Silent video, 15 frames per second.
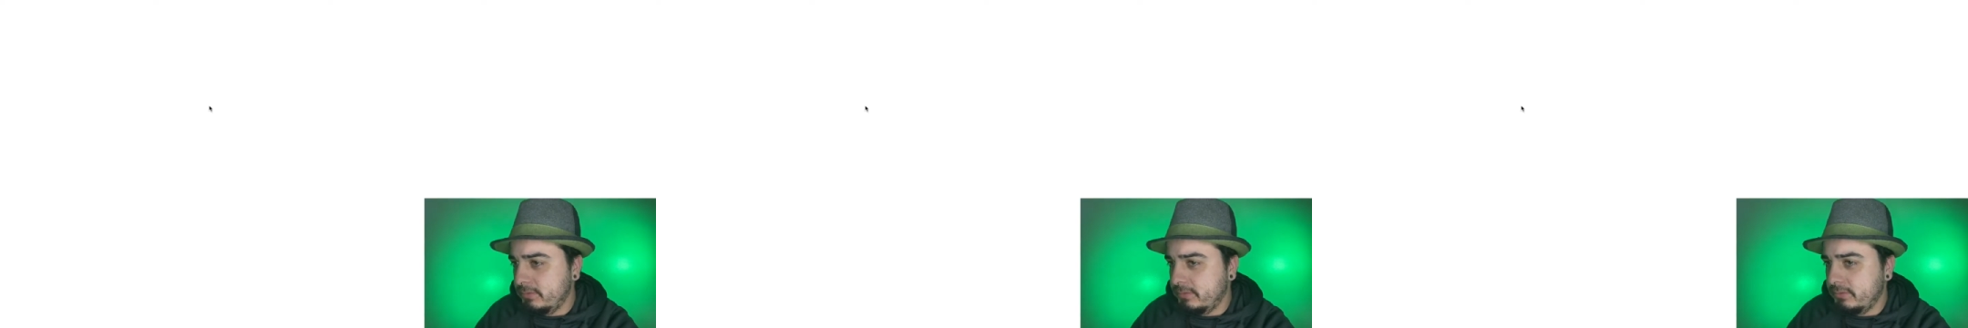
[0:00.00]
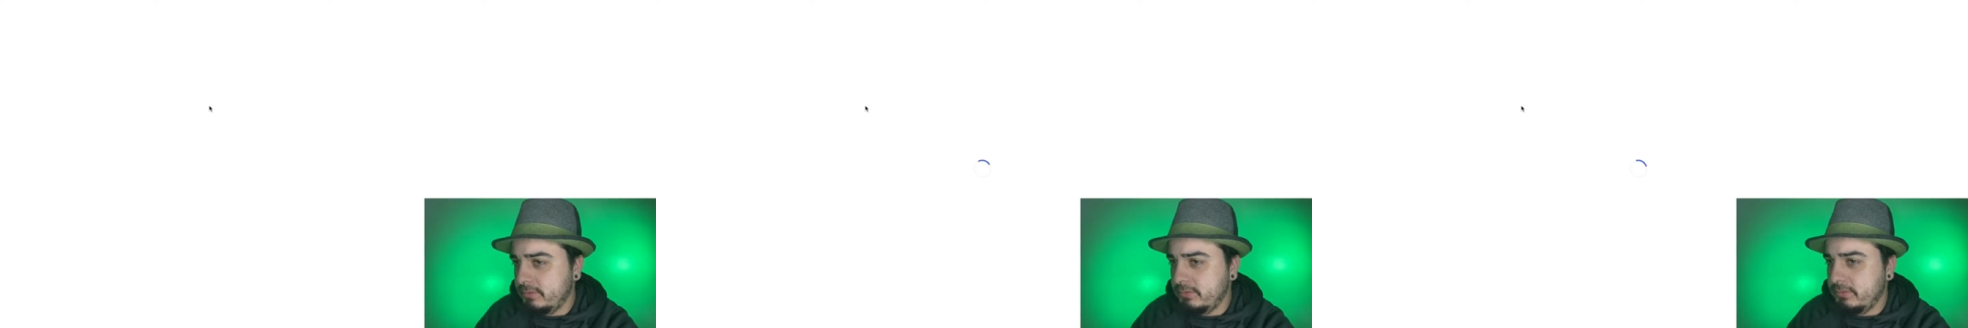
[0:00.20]

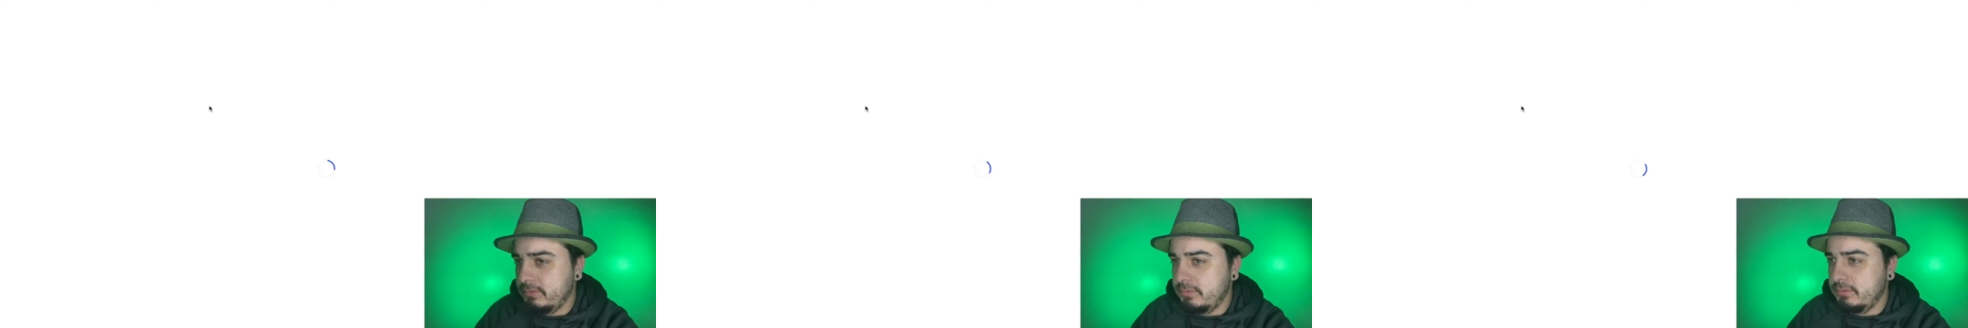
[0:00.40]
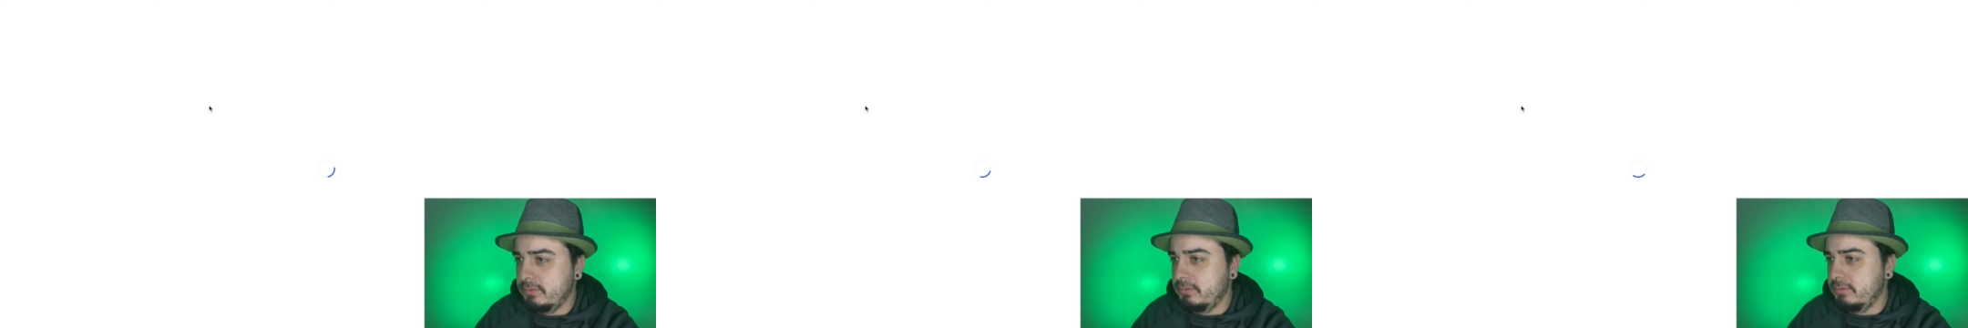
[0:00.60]

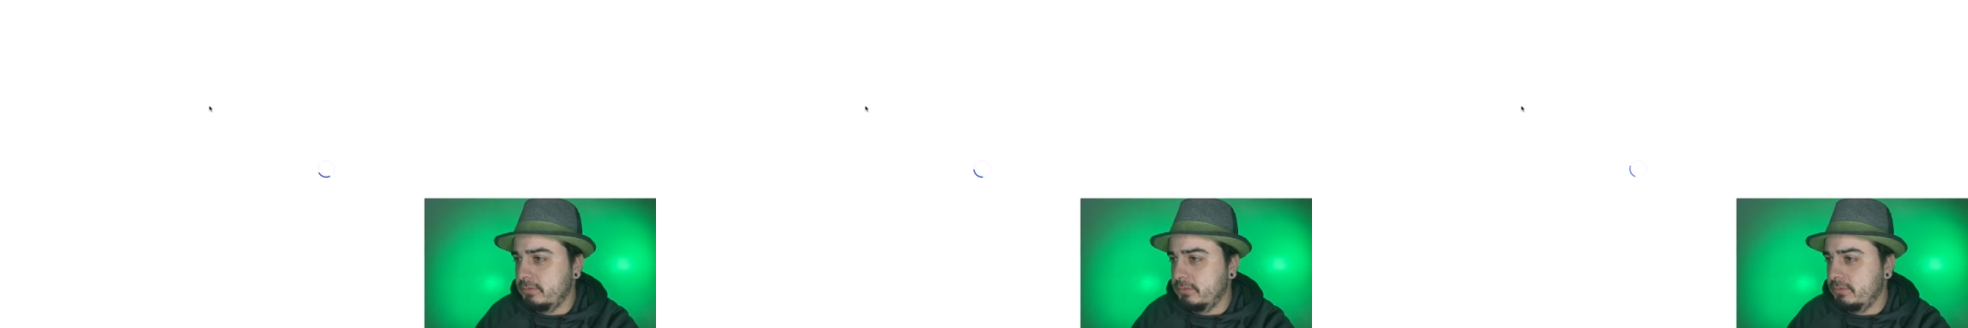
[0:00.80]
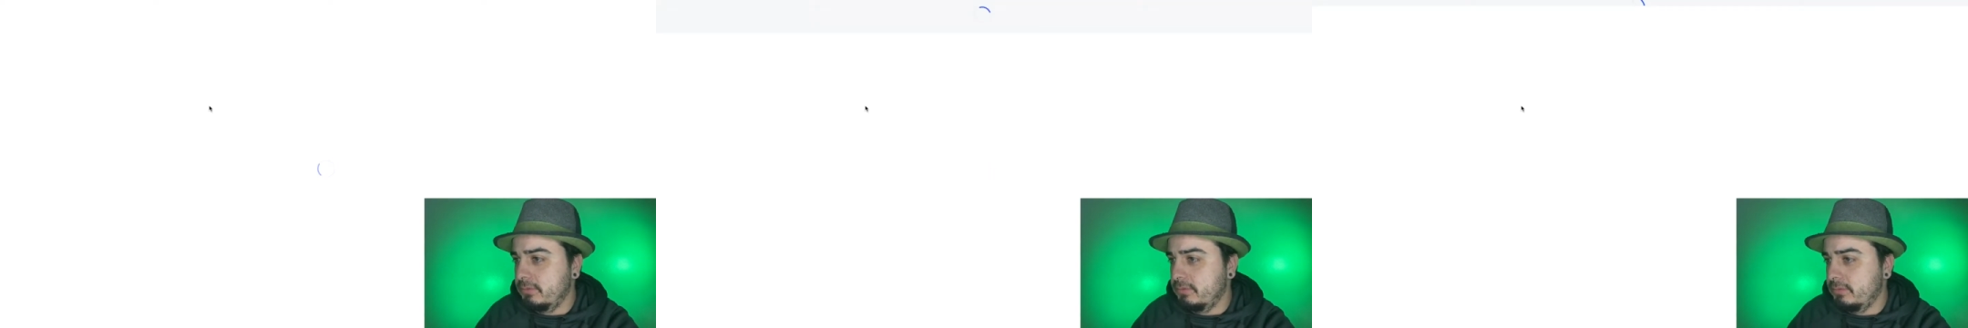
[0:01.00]

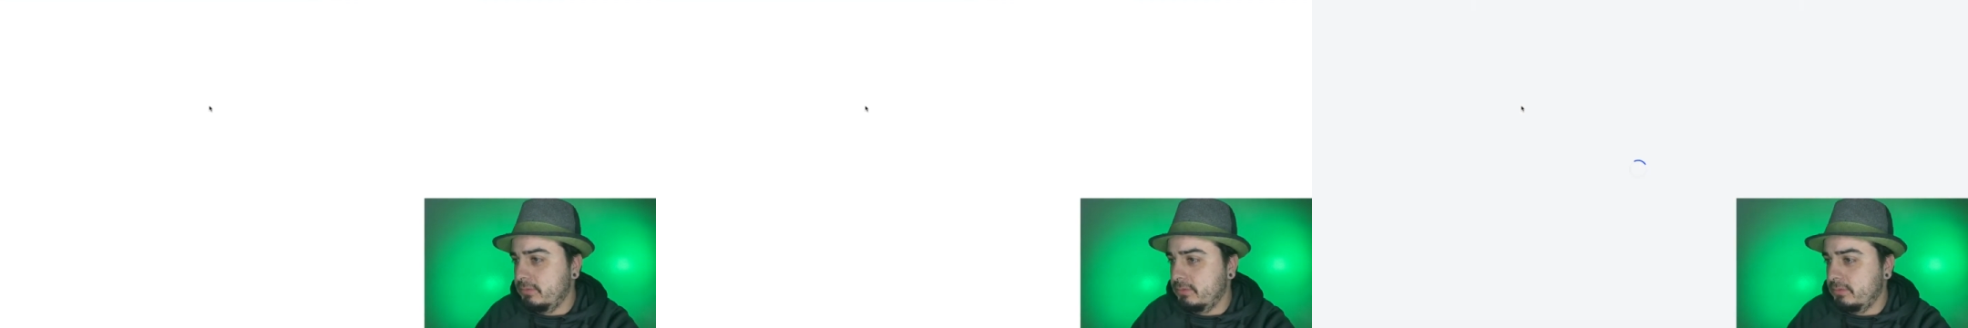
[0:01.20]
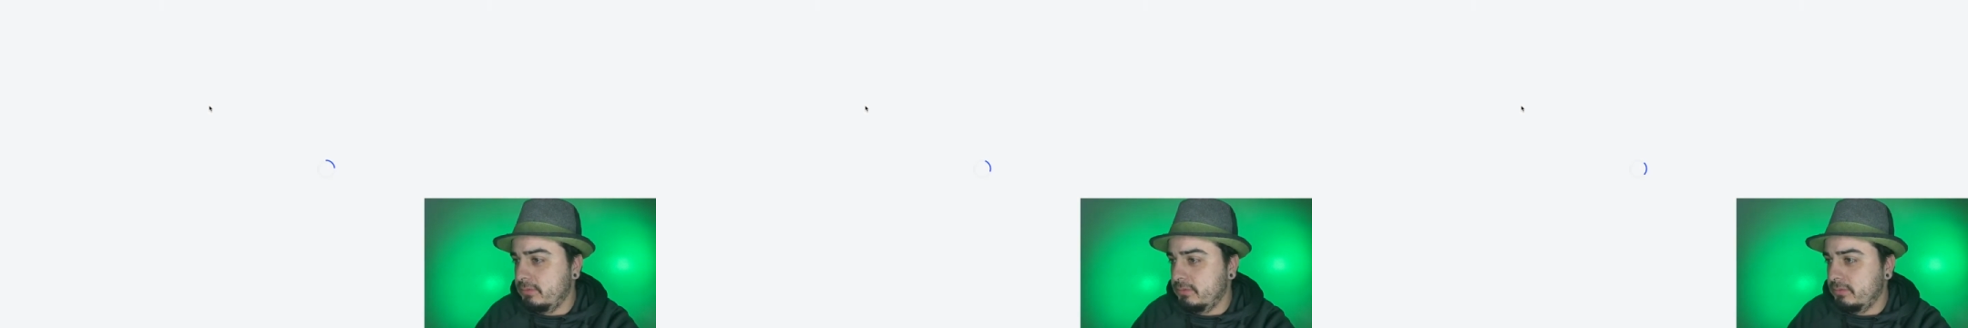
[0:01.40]

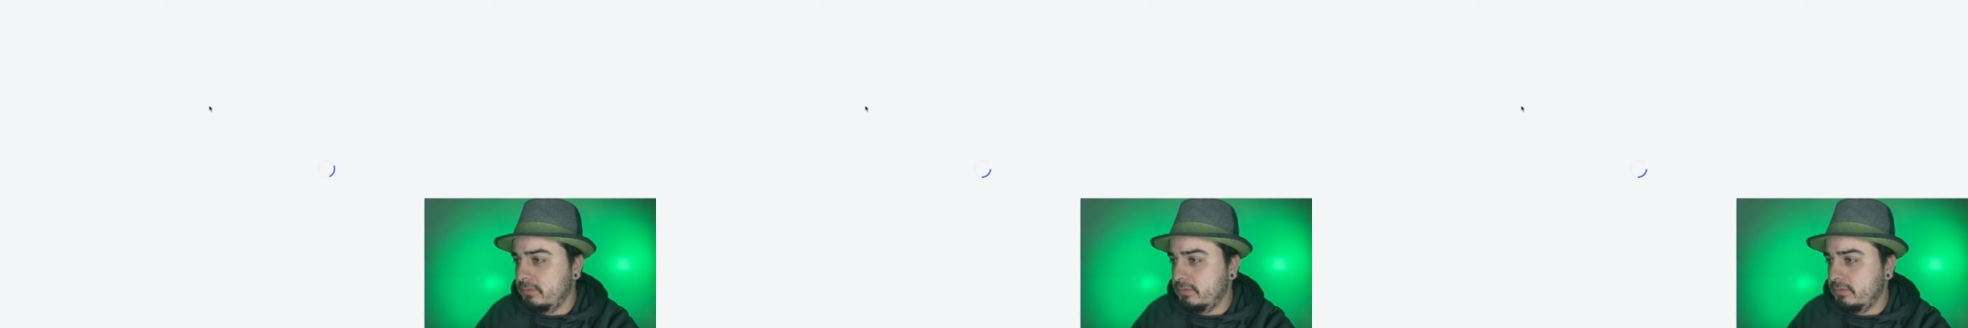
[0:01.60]
No one is speaking in this clip.